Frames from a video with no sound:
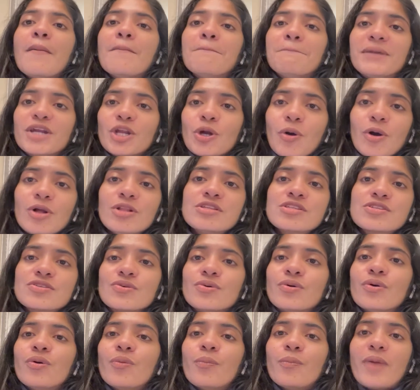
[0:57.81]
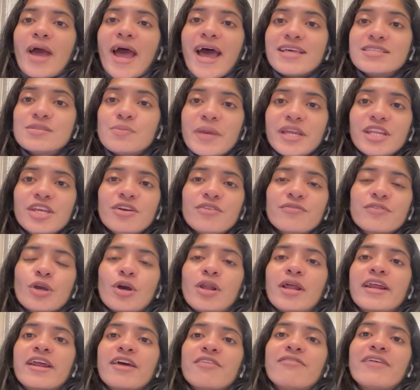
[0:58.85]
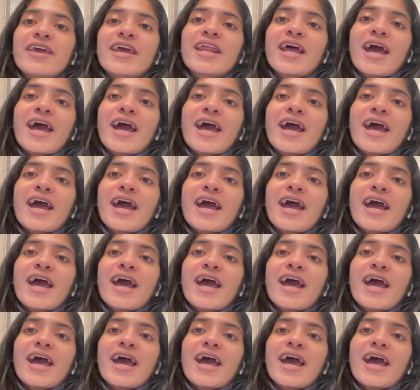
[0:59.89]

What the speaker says: But also, as many of y'all are aware,